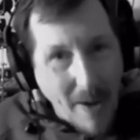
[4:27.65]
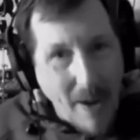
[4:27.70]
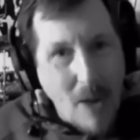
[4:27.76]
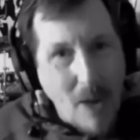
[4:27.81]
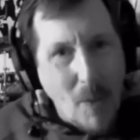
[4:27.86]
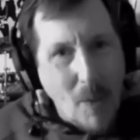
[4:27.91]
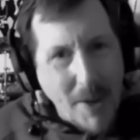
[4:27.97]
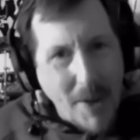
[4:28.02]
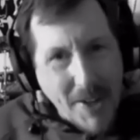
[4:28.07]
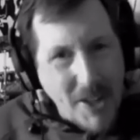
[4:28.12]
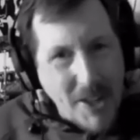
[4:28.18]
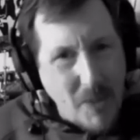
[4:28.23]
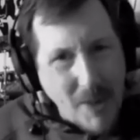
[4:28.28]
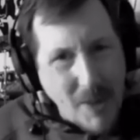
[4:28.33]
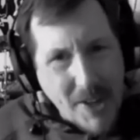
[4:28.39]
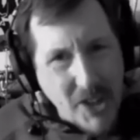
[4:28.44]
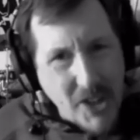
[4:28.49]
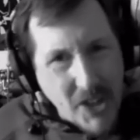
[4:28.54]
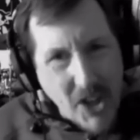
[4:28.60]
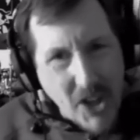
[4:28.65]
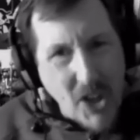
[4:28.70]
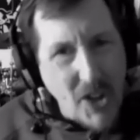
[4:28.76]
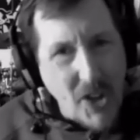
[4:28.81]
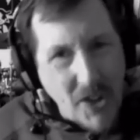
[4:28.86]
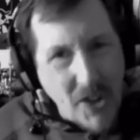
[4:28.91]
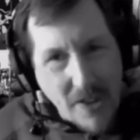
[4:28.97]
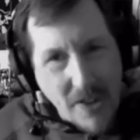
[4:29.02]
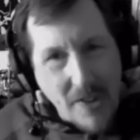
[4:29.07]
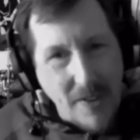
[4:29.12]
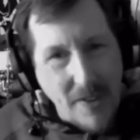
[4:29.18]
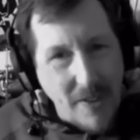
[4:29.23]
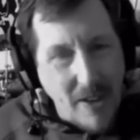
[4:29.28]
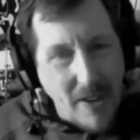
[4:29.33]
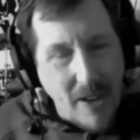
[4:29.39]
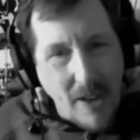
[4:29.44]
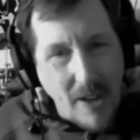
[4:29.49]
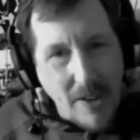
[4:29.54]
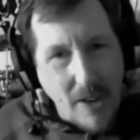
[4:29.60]
When did you learn?
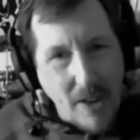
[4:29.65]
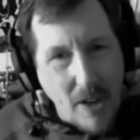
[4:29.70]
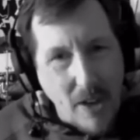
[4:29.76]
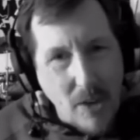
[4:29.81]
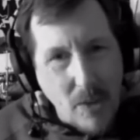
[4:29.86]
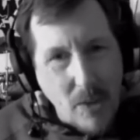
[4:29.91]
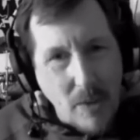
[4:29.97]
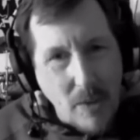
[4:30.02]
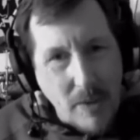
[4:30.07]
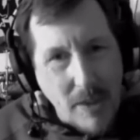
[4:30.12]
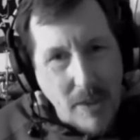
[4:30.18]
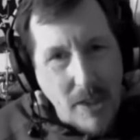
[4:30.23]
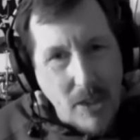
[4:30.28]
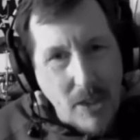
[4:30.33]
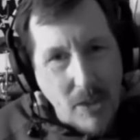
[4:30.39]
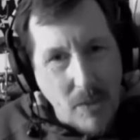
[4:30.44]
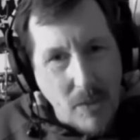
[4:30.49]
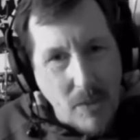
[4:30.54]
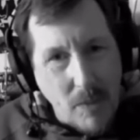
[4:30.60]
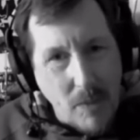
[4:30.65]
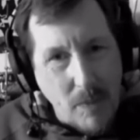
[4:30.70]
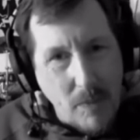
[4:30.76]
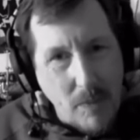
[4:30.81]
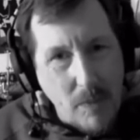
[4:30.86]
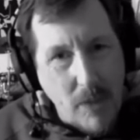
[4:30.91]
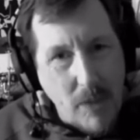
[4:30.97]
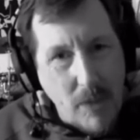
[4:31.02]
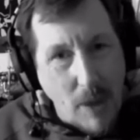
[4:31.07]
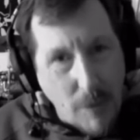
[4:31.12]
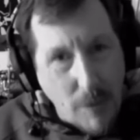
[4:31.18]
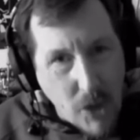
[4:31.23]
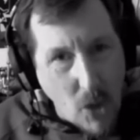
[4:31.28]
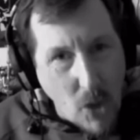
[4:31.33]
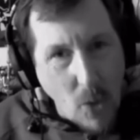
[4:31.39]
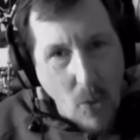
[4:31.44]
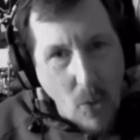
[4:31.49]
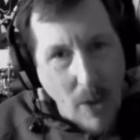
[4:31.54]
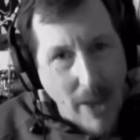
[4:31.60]
And who did you
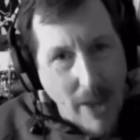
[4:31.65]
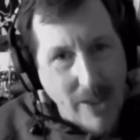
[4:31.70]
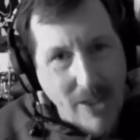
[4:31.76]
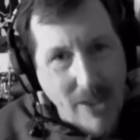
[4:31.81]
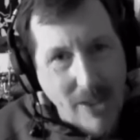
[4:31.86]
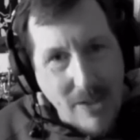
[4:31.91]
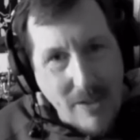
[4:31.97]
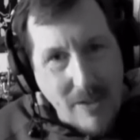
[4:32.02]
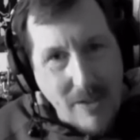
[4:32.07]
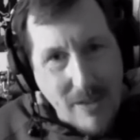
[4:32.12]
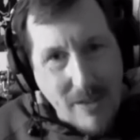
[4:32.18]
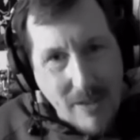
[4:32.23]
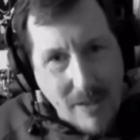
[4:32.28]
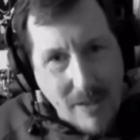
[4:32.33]
self-taught? Lessons?